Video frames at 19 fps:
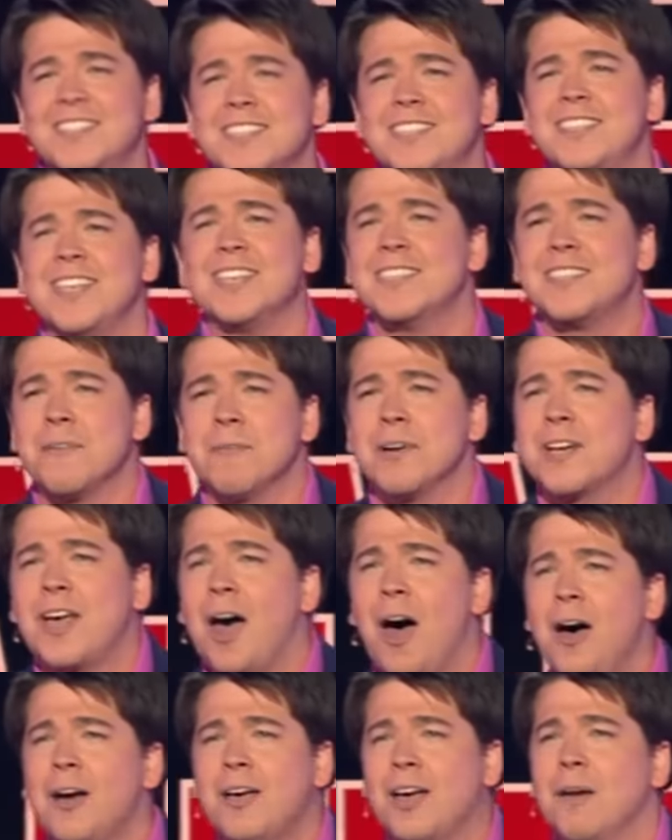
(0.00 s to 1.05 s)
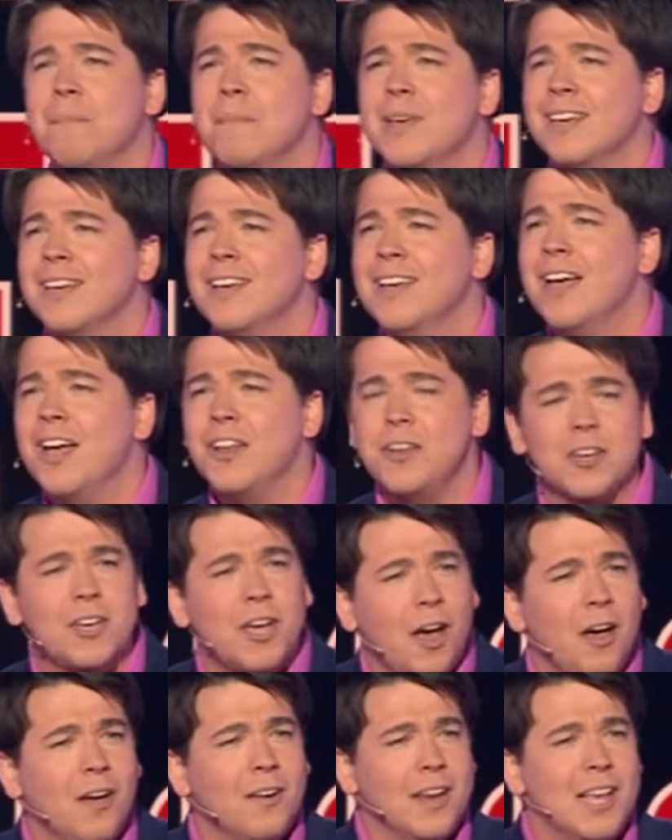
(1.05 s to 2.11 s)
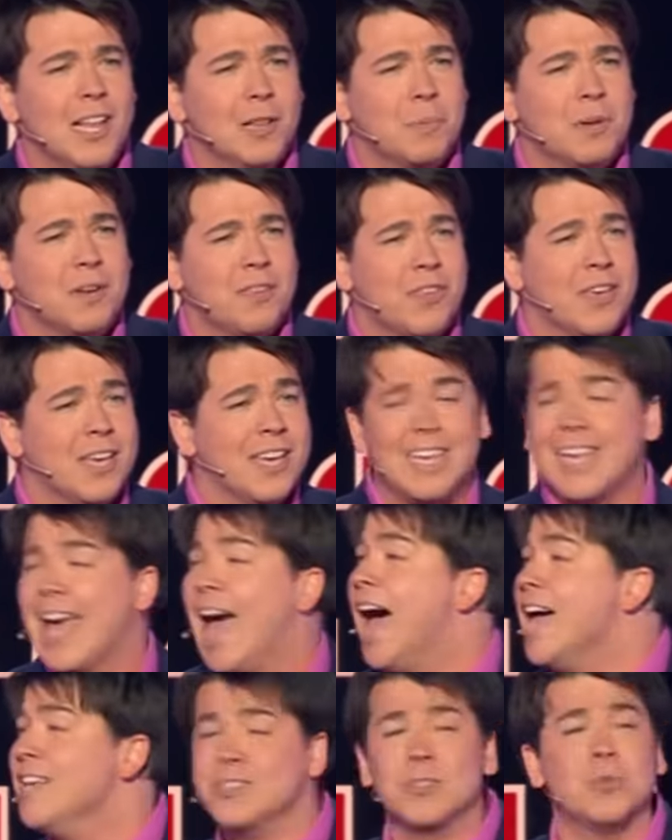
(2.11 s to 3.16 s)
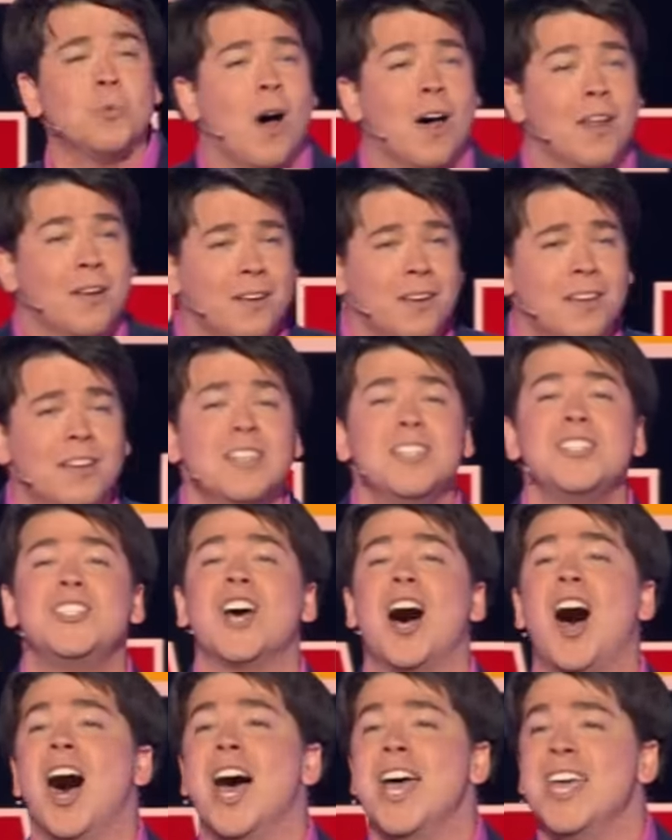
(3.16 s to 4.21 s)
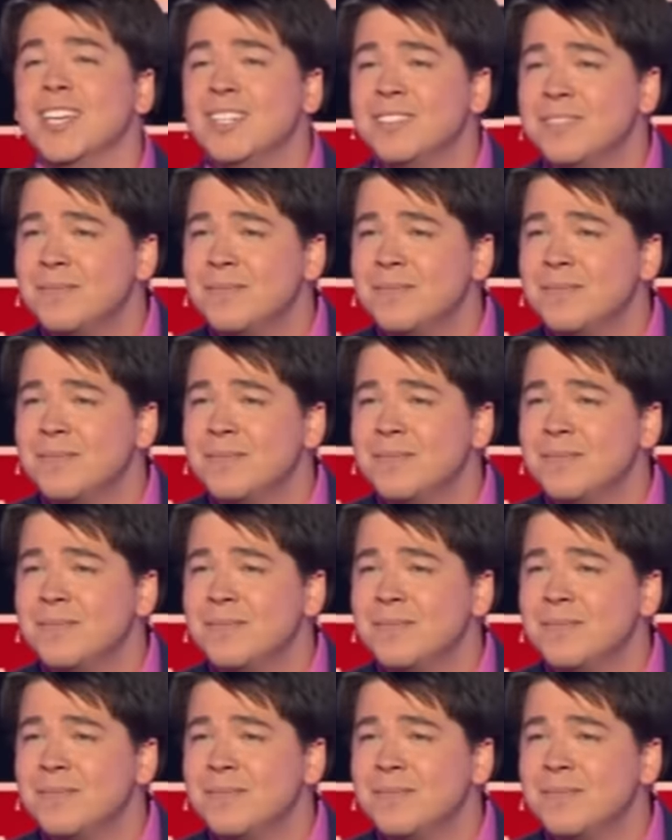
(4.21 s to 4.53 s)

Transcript: to see, is there a car coming? And you can't help but think, as one, die.